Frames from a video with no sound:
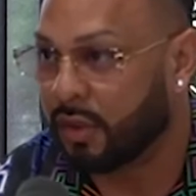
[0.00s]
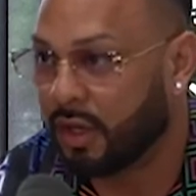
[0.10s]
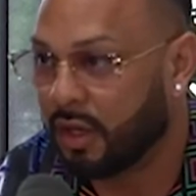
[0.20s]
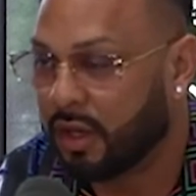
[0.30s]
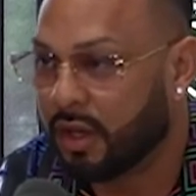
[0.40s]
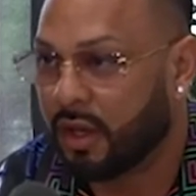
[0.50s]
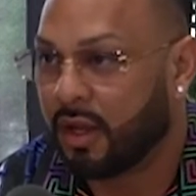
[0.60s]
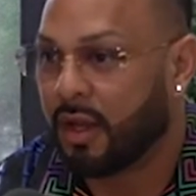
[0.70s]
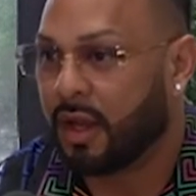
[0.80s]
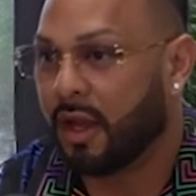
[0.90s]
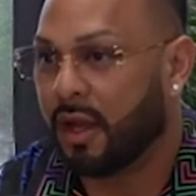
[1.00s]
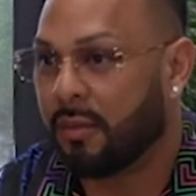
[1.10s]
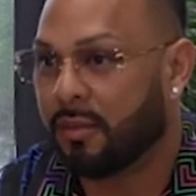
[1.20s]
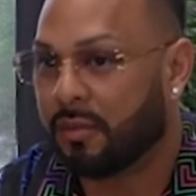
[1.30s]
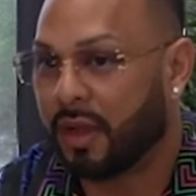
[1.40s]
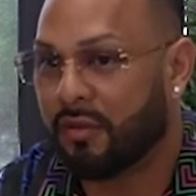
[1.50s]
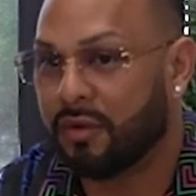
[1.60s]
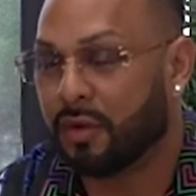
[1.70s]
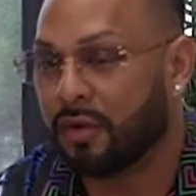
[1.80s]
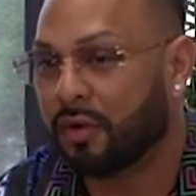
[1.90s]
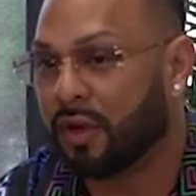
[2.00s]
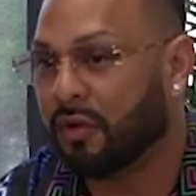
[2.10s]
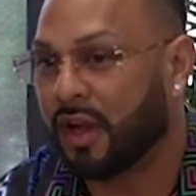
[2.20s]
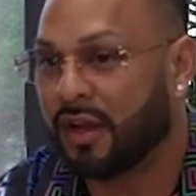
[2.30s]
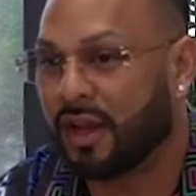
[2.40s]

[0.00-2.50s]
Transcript: to win. Um, I have no regret.